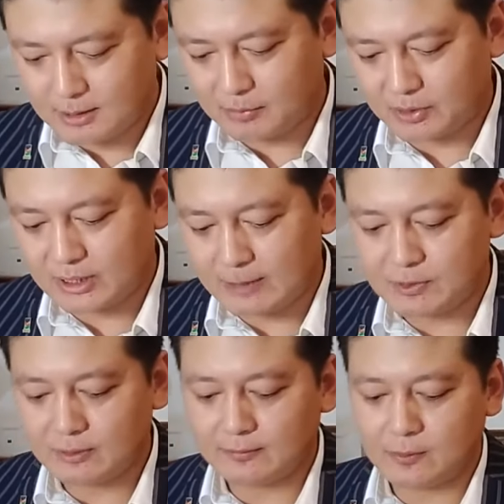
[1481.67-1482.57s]

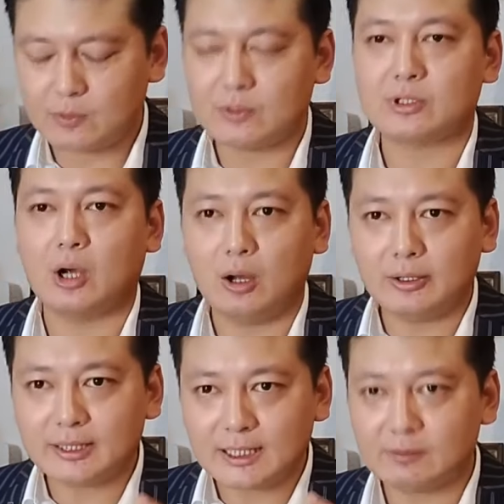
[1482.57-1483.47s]
Perception of voters on
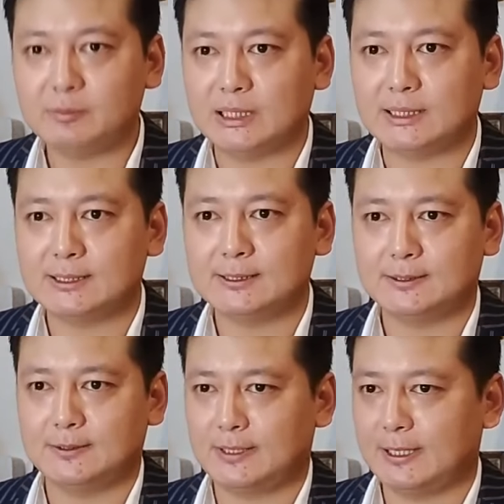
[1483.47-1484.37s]
the government.
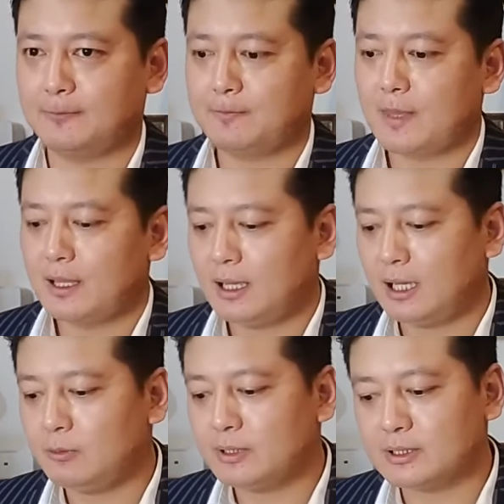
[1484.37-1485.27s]
Okay,
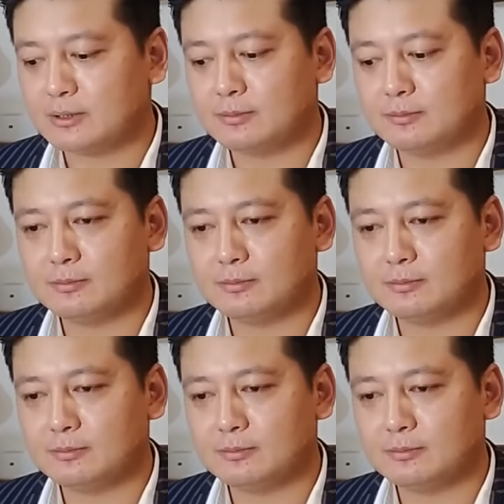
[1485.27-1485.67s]
how it is